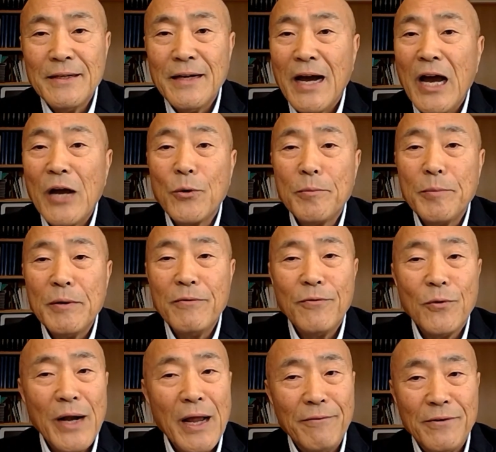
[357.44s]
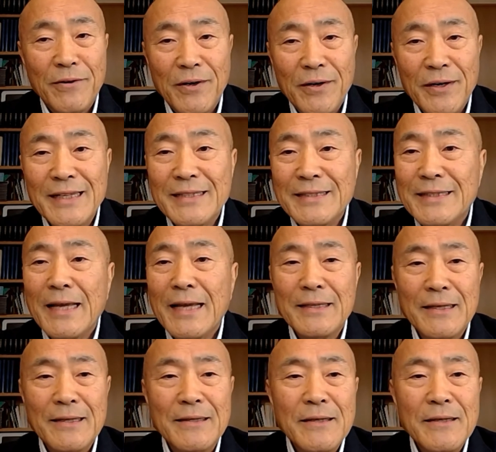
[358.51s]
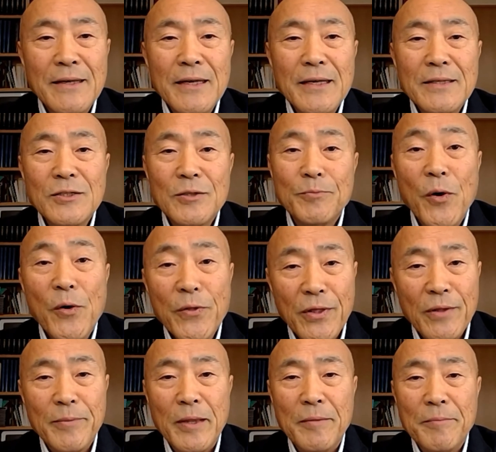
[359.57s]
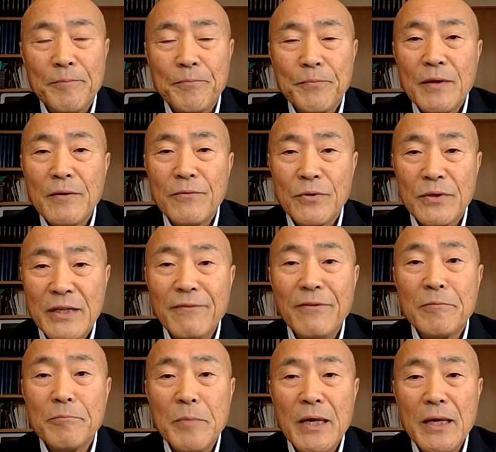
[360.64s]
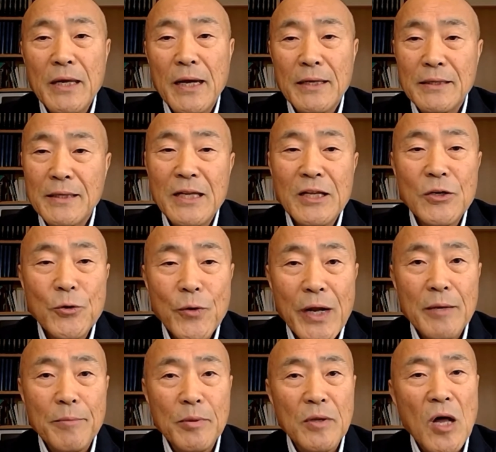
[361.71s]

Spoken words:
I will be forever indebted to both of them for giving me an incredible